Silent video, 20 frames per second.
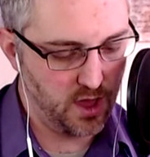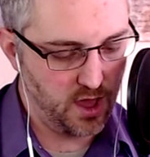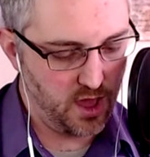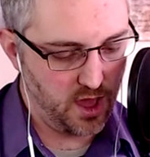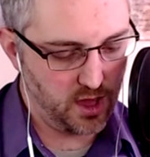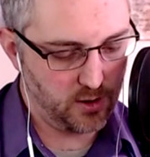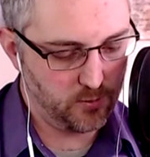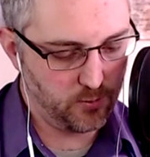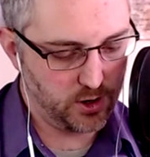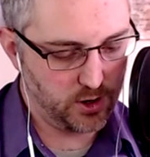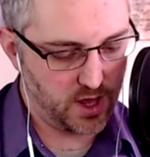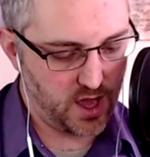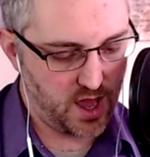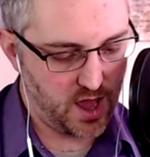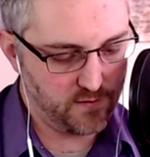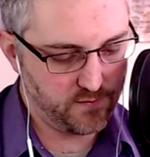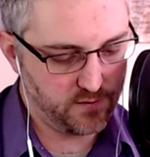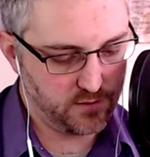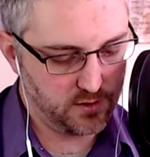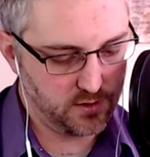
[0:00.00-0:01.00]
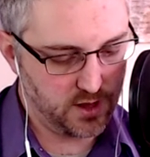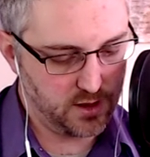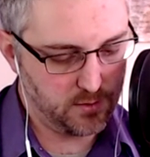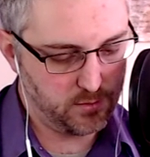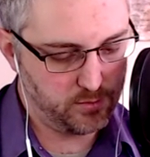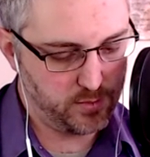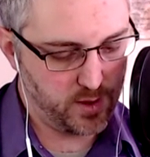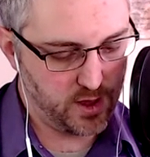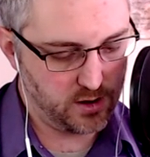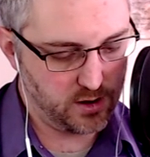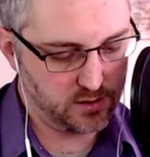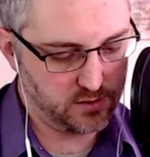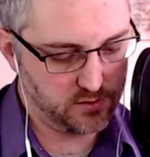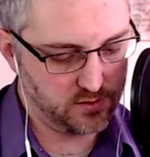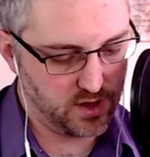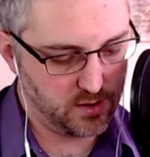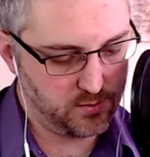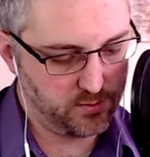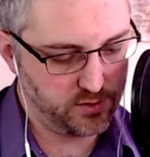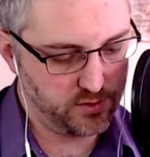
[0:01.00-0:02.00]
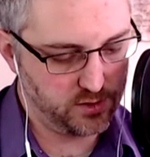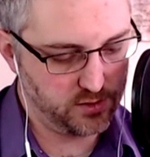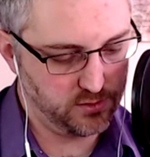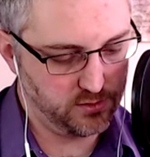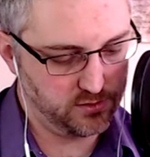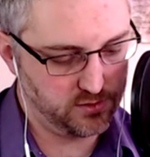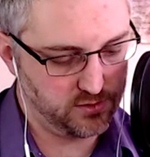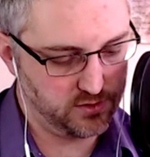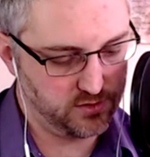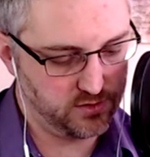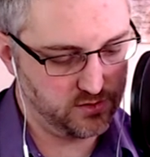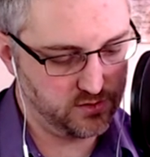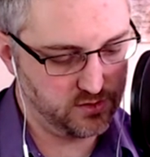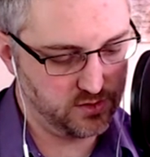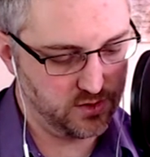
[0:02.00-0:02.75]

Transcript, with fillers: and whatever it bears and produces.